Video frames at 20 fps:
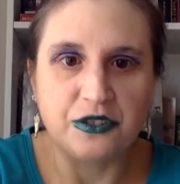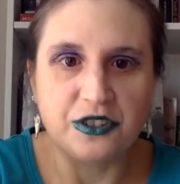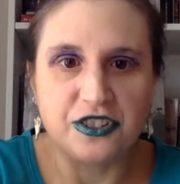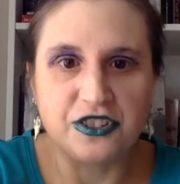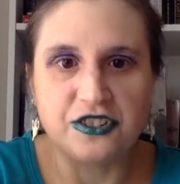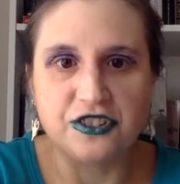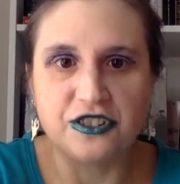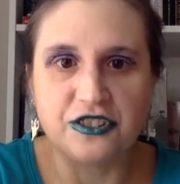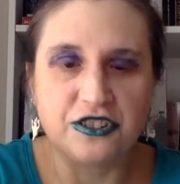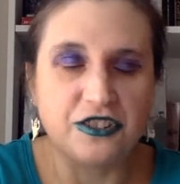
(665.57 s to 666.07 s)
It's
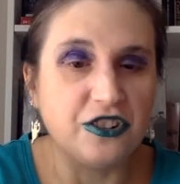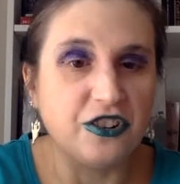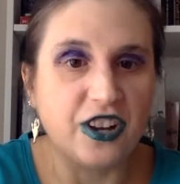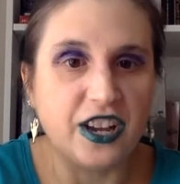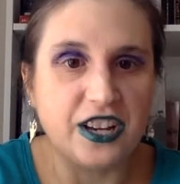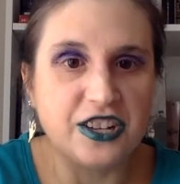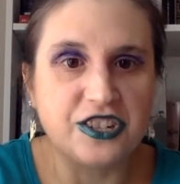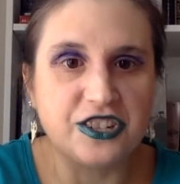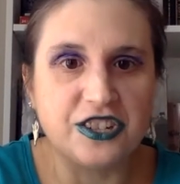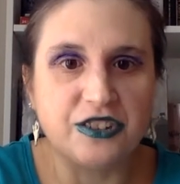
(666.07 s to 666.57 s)
just, you know,
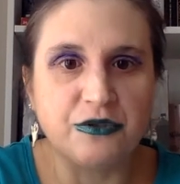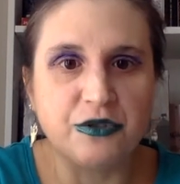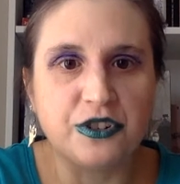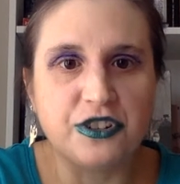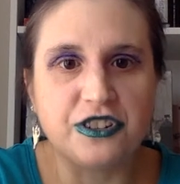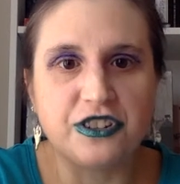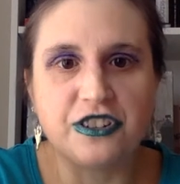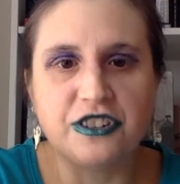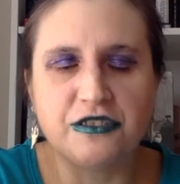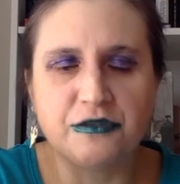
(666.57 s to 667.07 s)
age
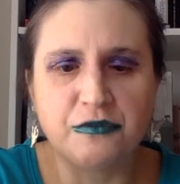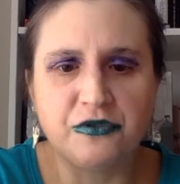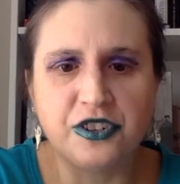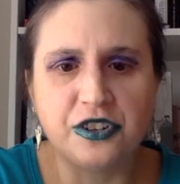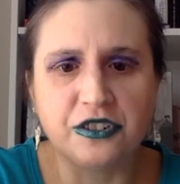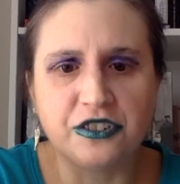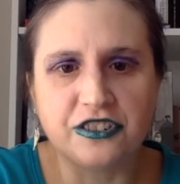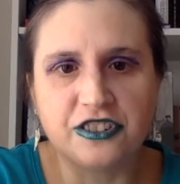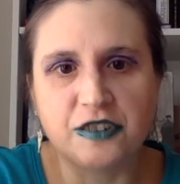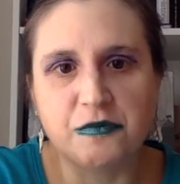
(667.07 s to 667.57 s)
differences
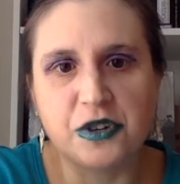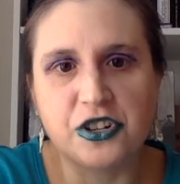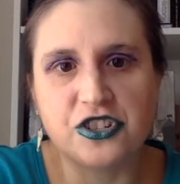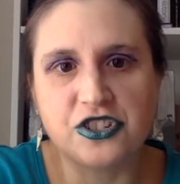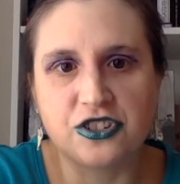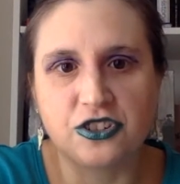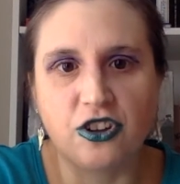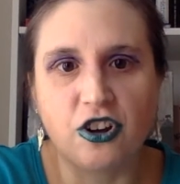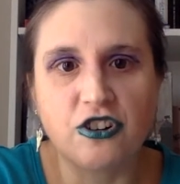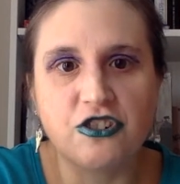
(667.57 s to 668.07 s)
feel so
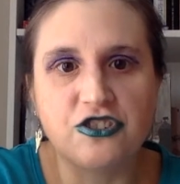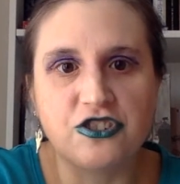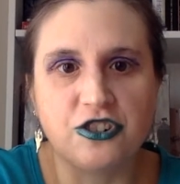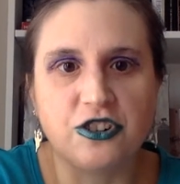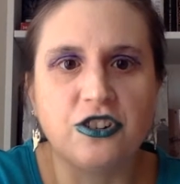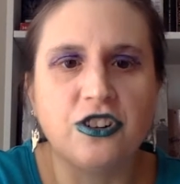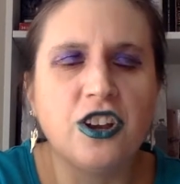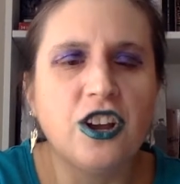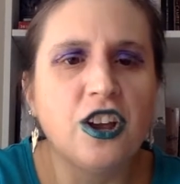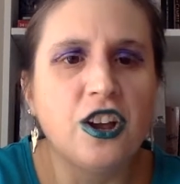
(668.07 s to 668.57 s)
much
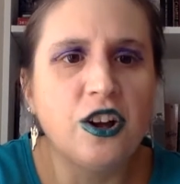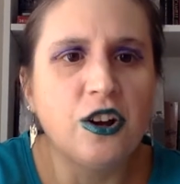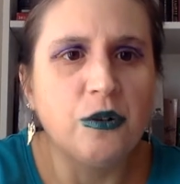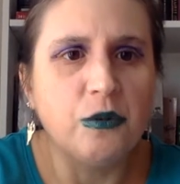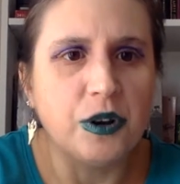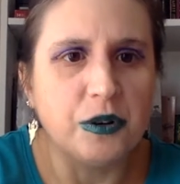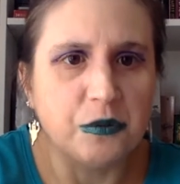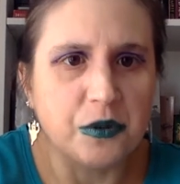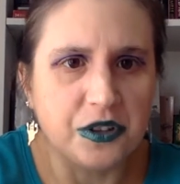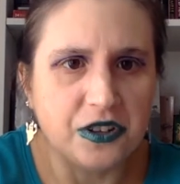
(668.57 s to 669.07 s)
larger
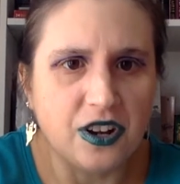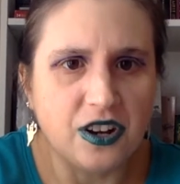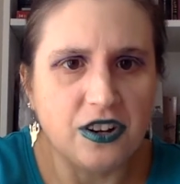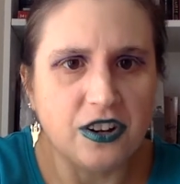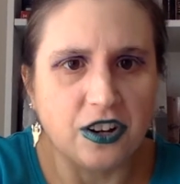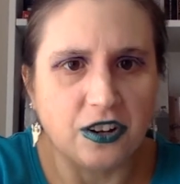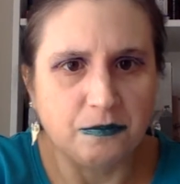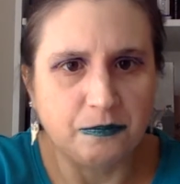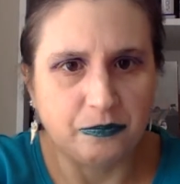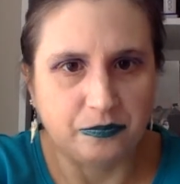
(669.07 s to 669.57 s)
when we're
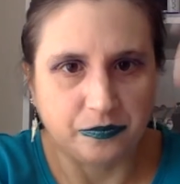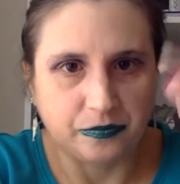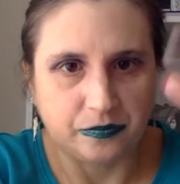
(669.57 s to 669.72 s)
younger.